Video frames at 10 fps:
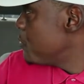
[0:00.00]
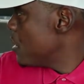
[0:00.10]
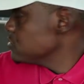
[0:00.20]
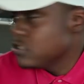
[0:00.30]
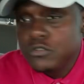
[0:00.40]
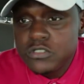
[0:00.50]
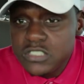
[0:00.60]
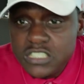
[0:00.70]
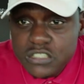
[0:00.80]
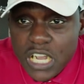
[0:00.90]
to part so you could
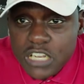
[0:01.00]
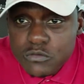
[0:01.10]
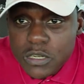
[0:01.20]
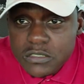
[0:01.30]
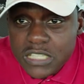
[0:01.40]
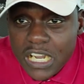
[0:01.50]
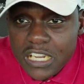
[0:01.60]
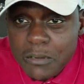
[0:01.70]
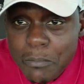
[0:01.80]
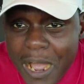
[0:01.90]
see Shane's Rib Shack
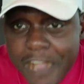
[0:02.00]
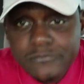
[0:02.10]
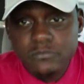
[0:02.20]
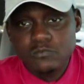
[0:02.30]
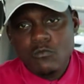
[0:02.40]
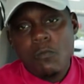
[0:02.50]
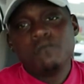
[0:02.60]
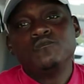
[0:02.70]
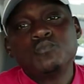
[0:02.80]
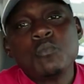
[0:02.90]
in the back.
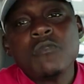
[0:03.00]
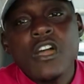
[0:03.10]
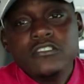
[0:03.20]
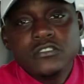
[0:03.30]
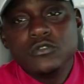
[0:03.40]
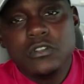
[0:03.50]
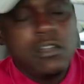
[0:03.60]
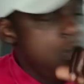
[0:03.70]
This shoe in,